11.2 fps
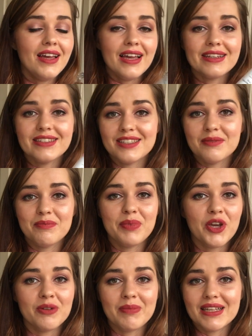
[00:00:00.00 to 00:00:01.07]
It doesn't
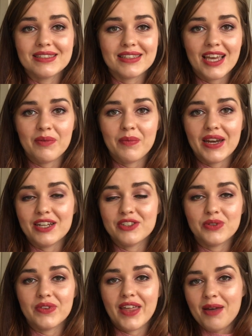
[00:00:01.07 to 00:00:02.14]
burn my skin when I
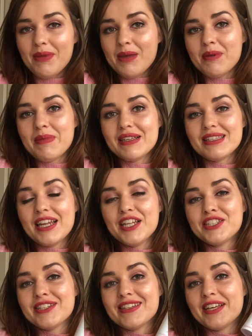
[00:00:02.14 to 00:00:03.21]
do that. Maybe my skin
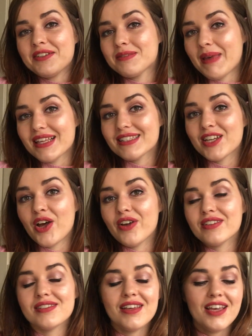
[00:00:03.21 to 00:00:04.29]
is just like
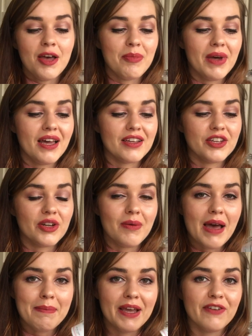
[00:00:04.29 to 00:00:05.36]
asbestos, but you know,
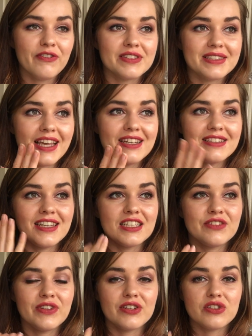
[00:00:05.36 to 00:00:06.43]
my skin does
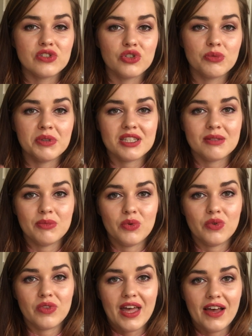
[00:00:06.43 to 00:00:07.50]
feel super
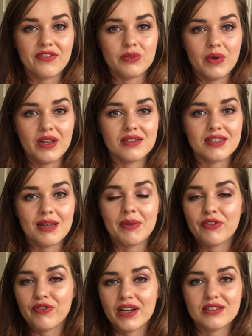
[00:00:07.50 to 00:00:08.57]
smooth afterwards, and my
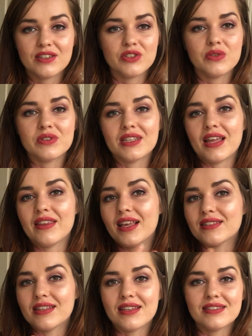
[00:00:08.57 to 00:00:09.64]
friend has used it and they
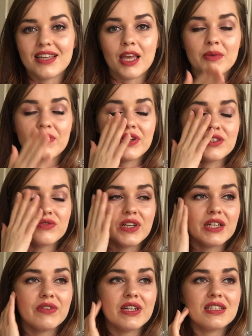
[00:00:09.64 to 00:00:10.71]
say the same. It feels
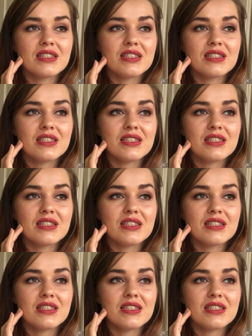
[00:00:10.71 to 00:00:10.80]
really